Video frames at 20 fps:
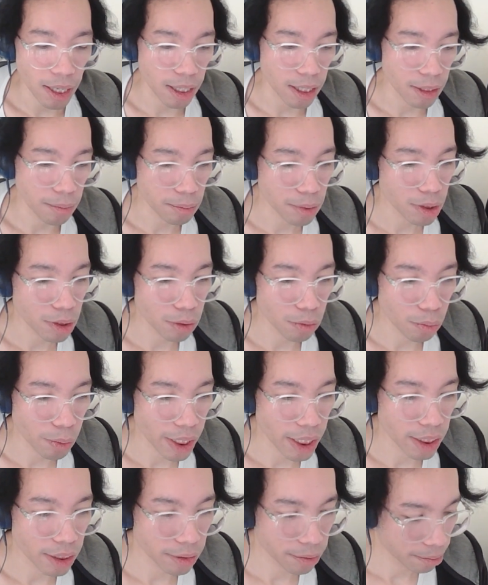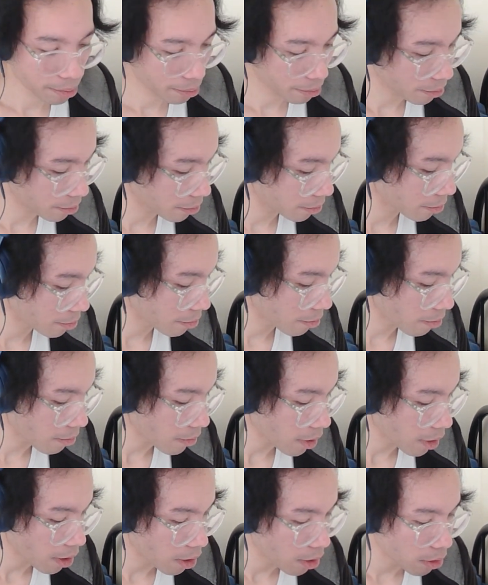
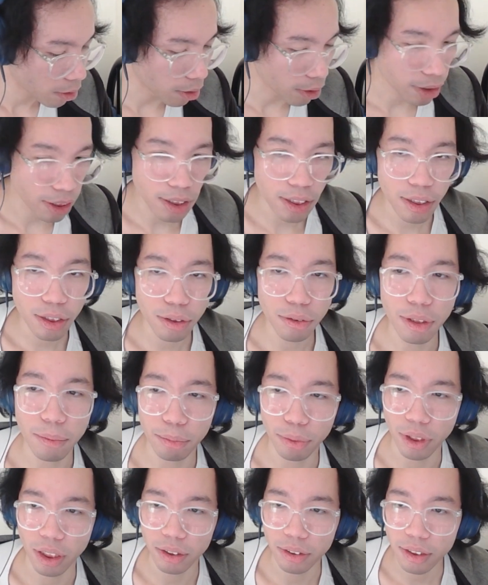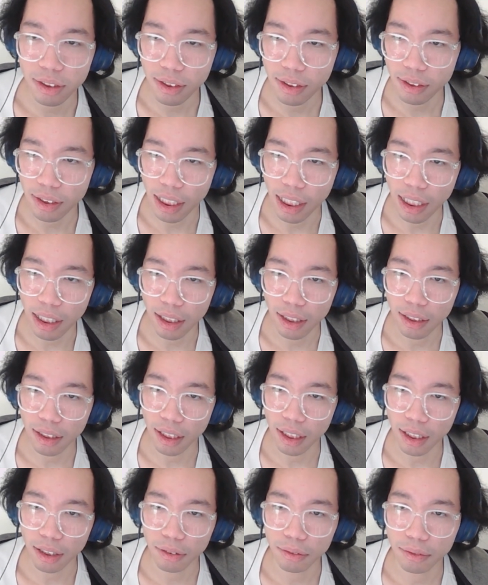So this is still in progress.
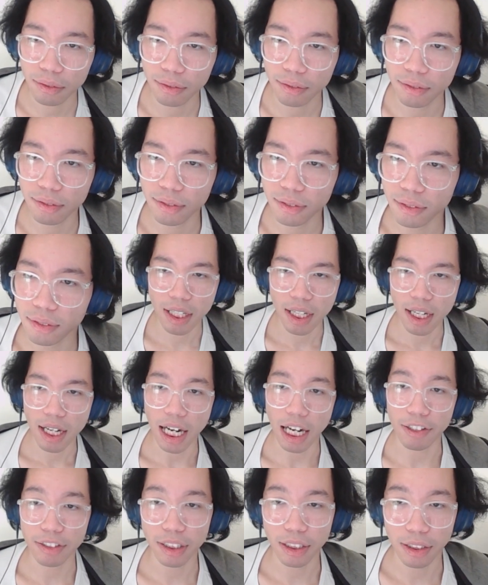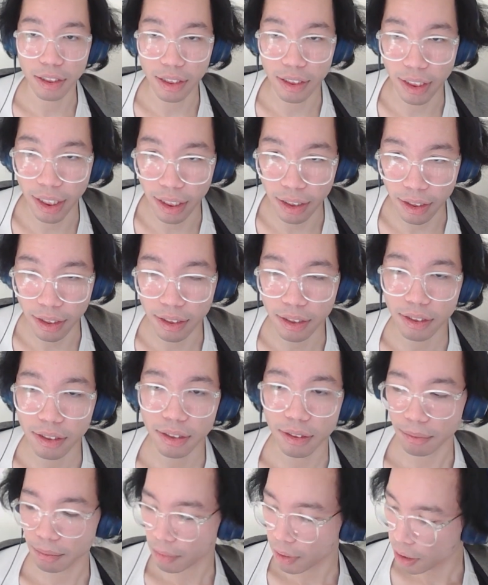I started designing
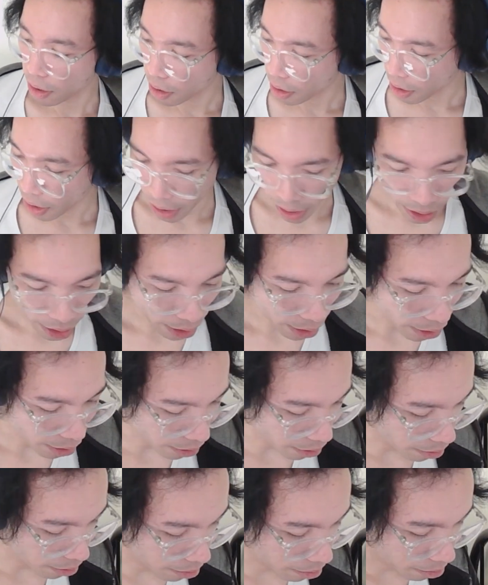this, and